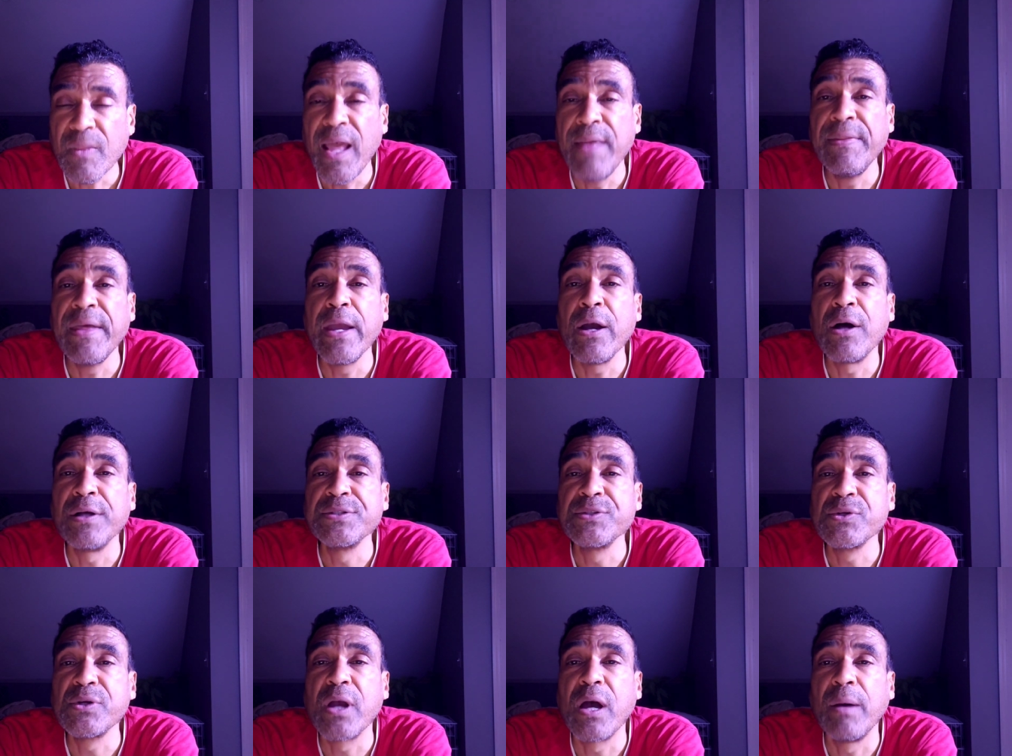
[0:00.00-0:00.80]
and they
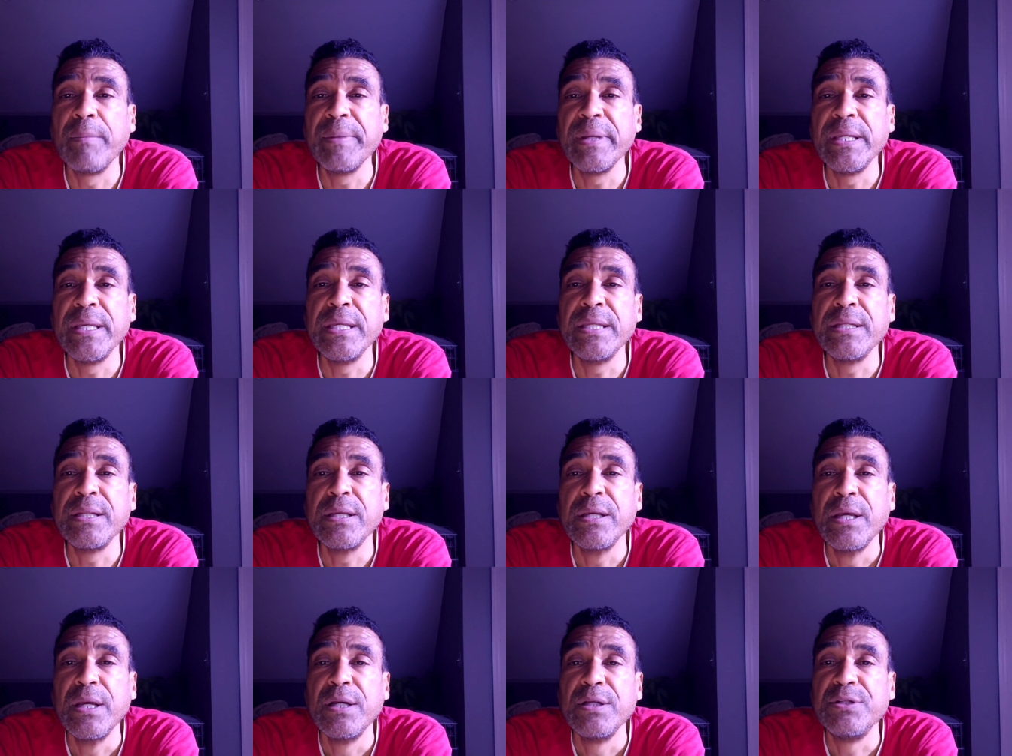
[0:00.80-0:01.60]
also come
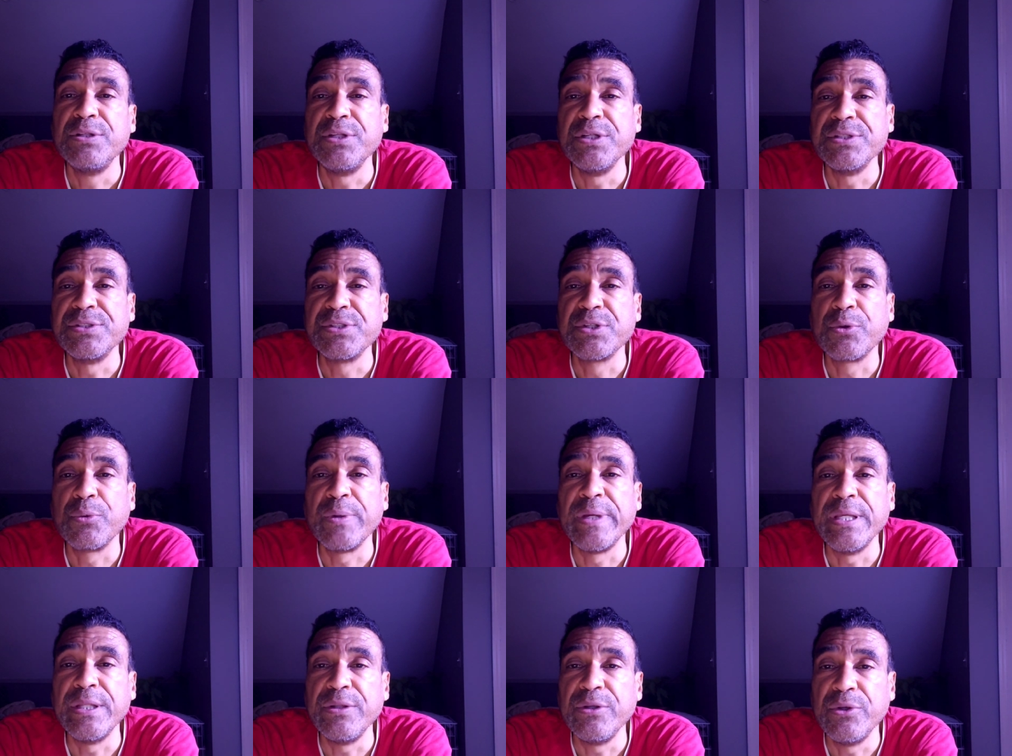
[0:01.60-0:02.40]
in
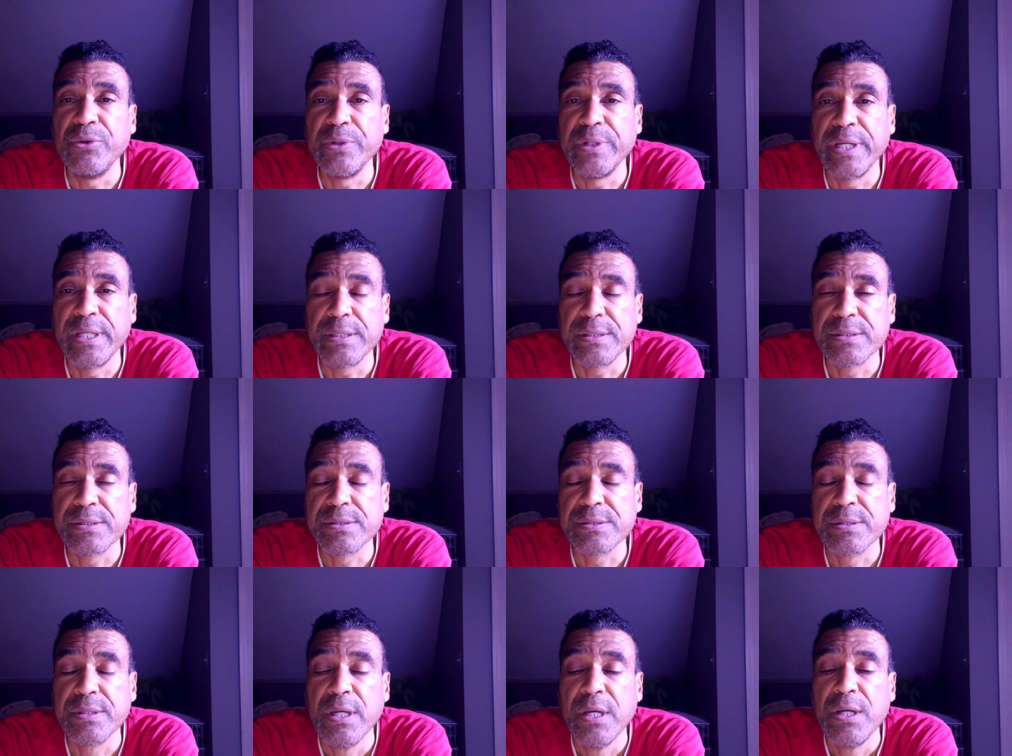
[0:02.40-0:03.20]
discrete
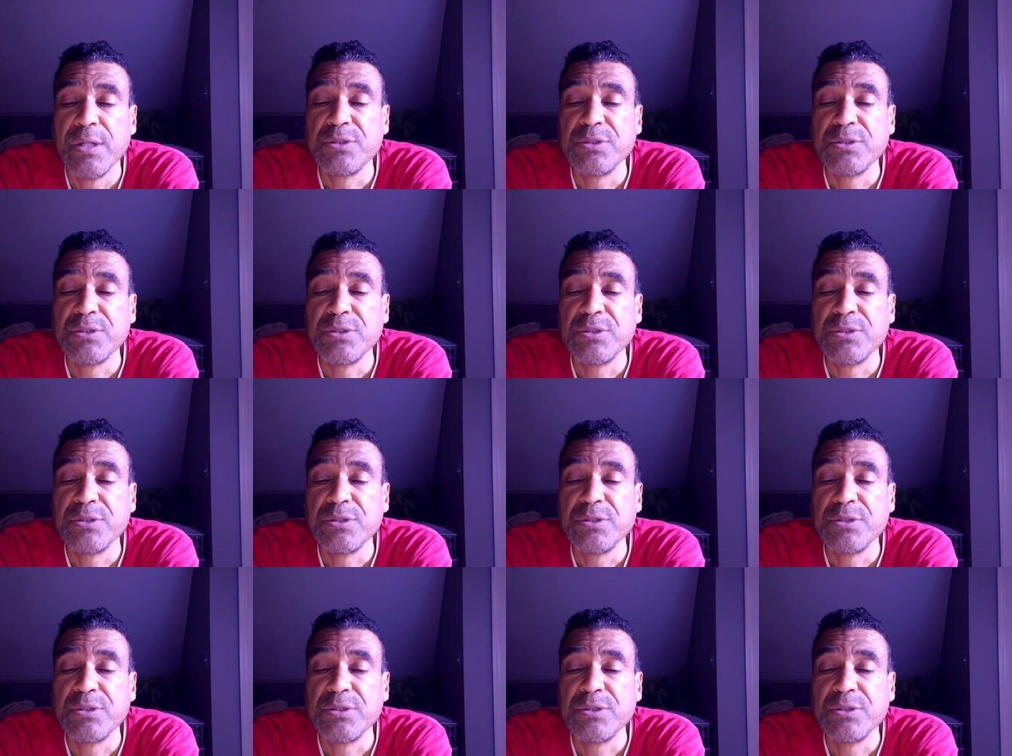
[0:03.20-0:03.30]
units.